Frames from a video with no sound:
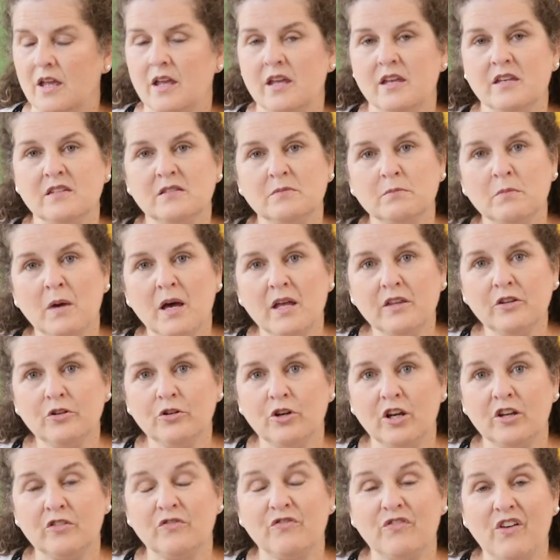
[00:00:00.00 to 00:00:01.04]
His mother
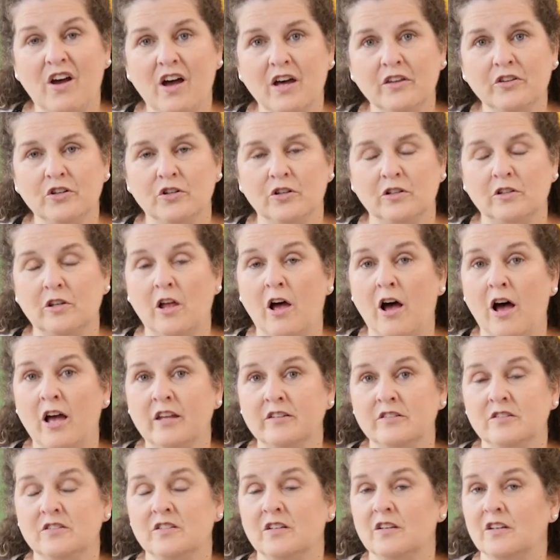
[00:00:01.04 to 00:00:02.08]
and father
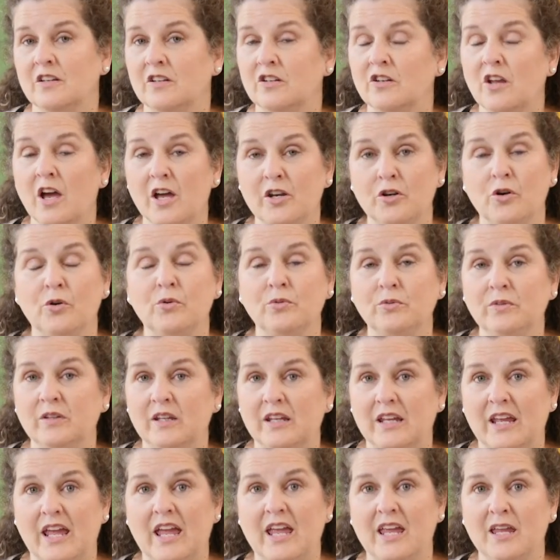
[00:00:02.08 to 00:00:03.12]
lost not
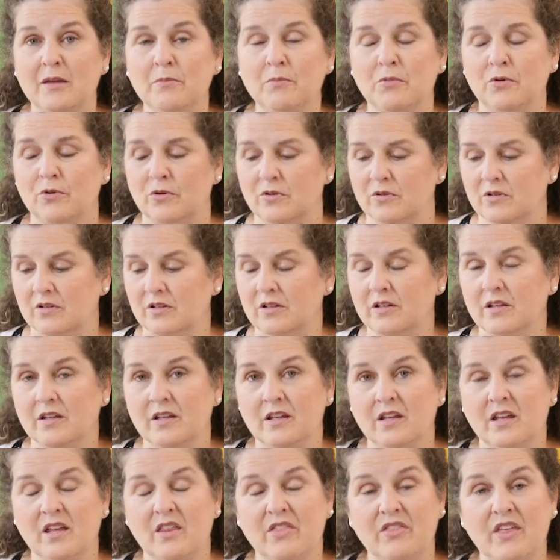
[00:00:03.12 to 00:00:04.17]
only Abel,
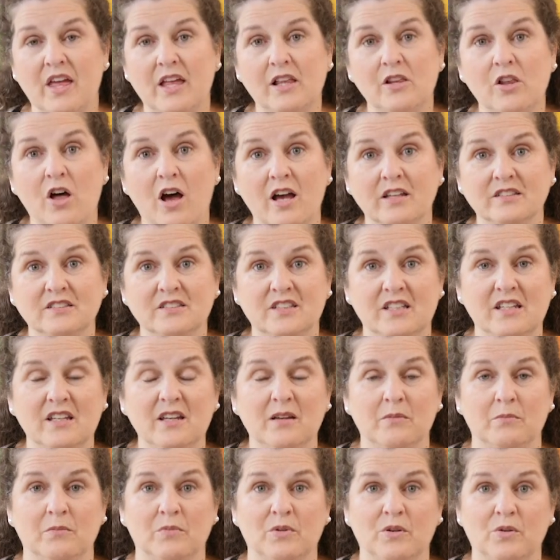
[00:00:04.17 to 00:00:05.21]
they lost
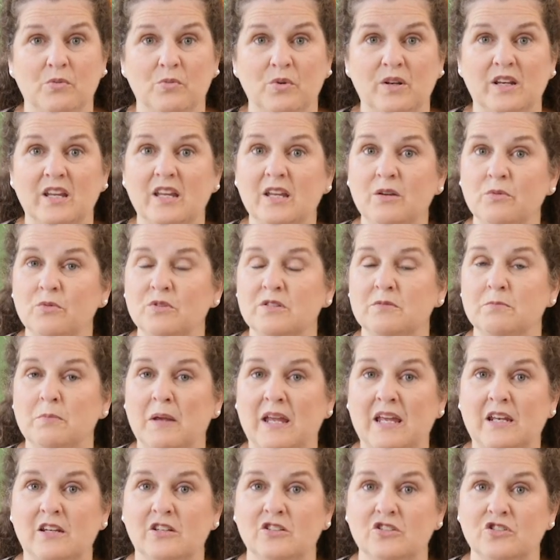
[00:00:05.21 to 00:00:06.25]
him when he was
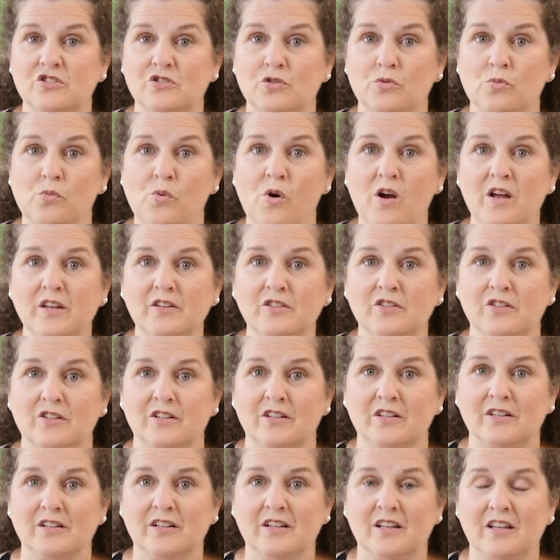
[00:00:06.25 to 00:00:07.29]
banished to wander.